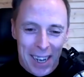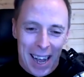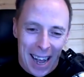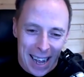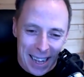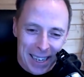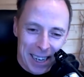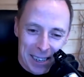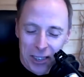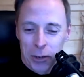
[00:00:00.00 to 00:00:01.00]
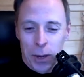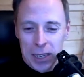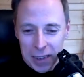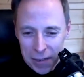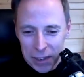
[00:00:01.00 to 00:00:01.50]
And it's
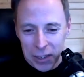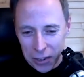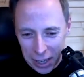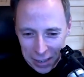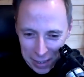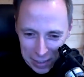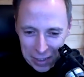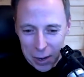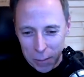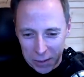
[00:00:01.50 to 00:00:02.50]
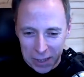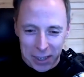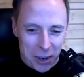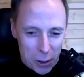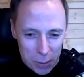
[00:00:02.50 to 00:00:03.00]
27 degrees in Cyprus in
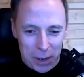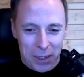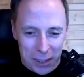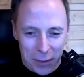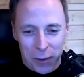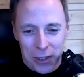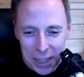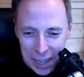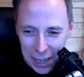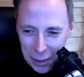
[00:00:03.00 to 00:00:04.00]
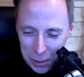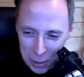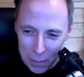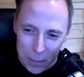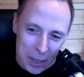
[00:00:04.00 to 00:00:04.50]
October. That's the first thing I looked
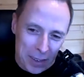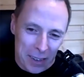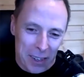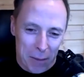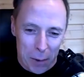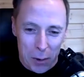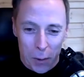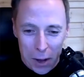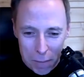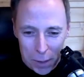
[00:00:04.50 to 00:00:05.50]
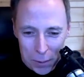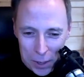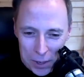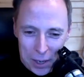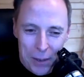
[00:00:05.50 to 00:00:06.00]
up because I thought my wife might want
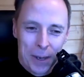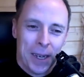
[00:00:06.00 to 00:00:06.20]
to go.